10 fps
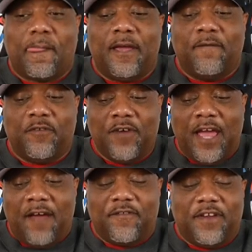if you
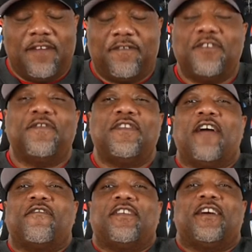ever, if you've
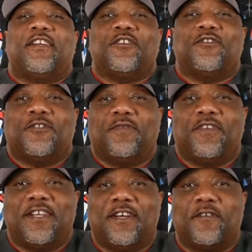never done a YouTube
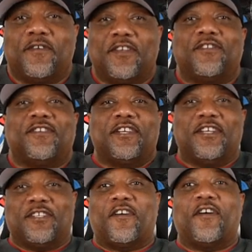video and you're sitting
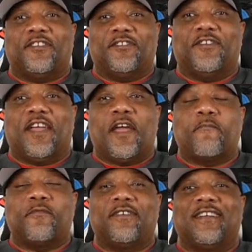here talking to a
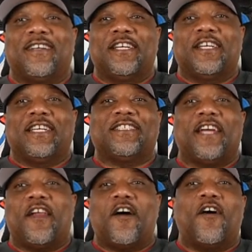camera, it's
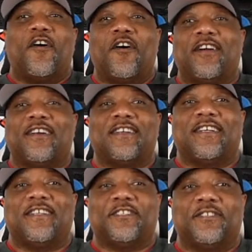kind of hard
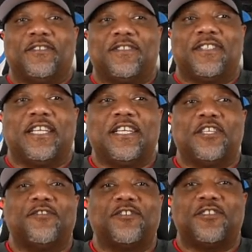to to get
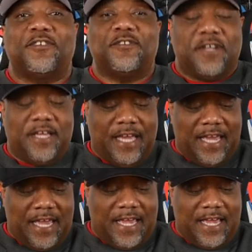used to.
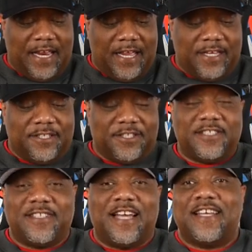And
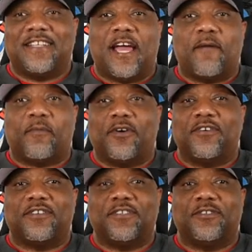she's not that type of
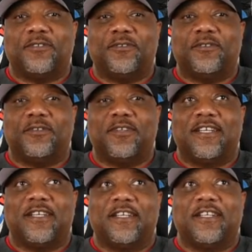person to
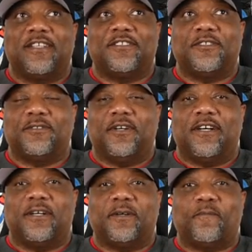to
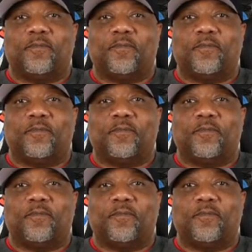uh,